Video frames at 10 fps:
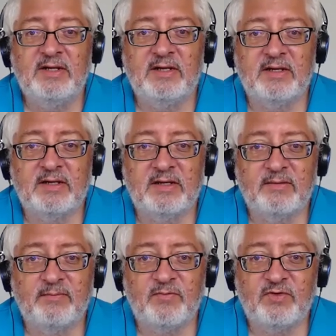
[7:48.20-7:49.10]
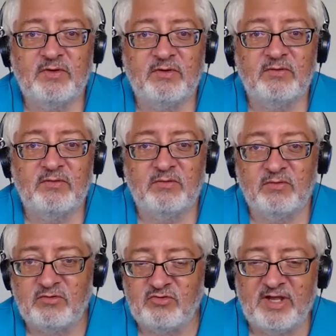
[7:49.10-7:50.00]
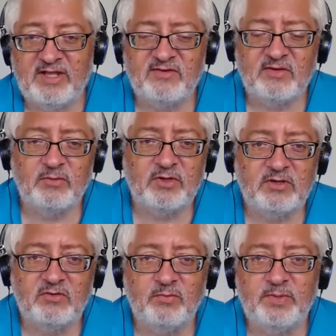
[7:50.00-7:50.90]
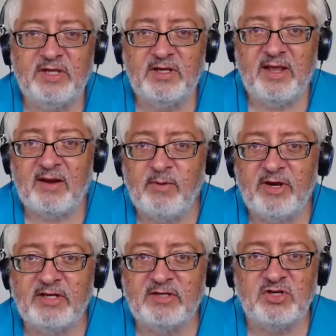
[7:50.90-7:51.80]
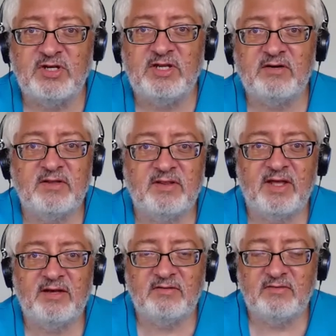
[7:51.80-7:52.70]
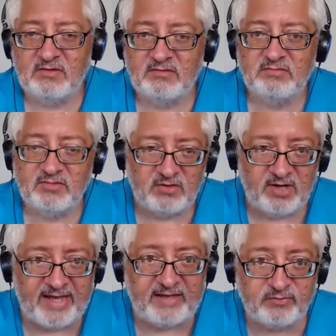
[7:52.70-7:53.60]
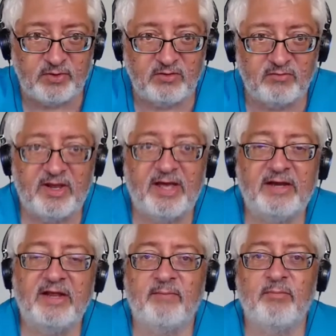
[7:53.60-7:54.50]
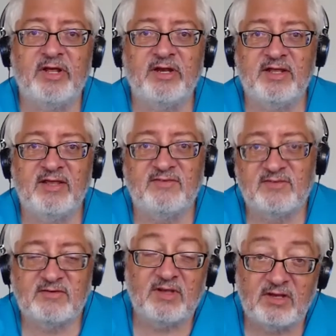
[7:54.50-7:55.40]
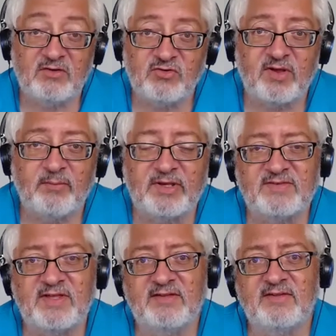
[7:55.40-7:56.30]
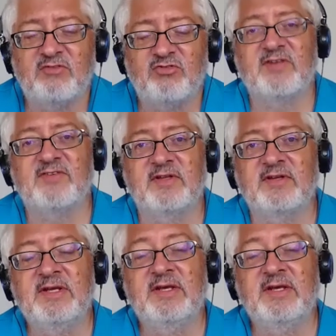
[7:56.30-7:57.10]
Um, so you, you train somebody to be an airplane engineer, and then, you know, your life when you fly an airplane is uh, to some extent entrusted